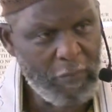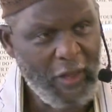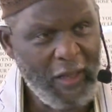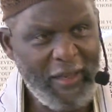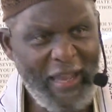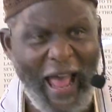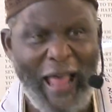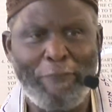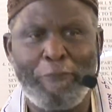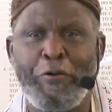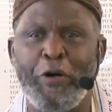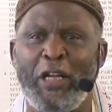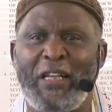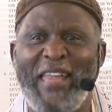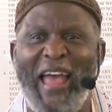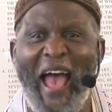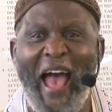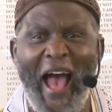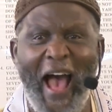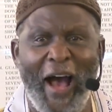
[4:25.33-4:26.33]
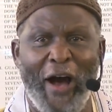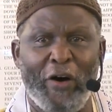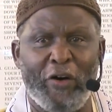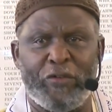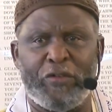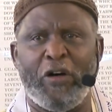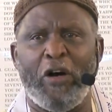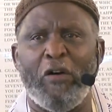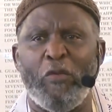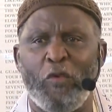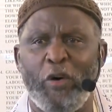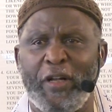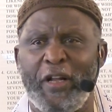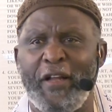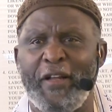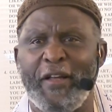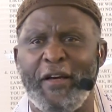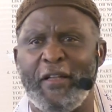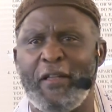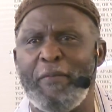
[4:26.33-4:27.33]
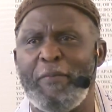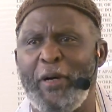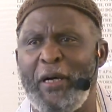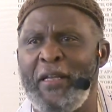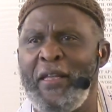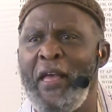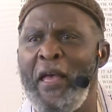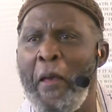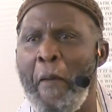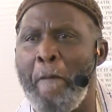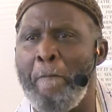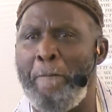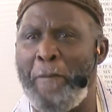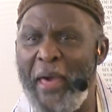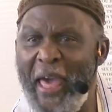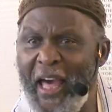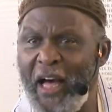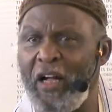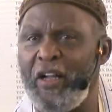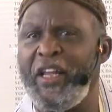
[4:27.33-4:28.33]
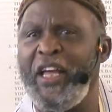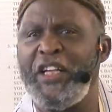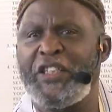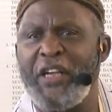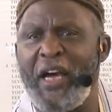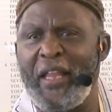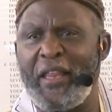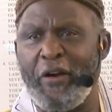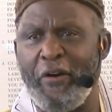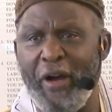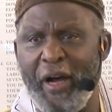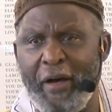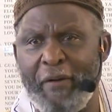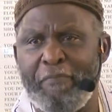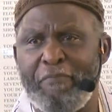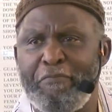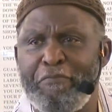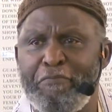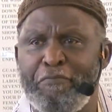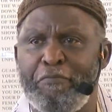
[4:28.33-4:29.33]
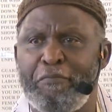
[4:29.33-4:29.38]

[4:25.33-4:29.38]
Not put down on one another, but build each other up.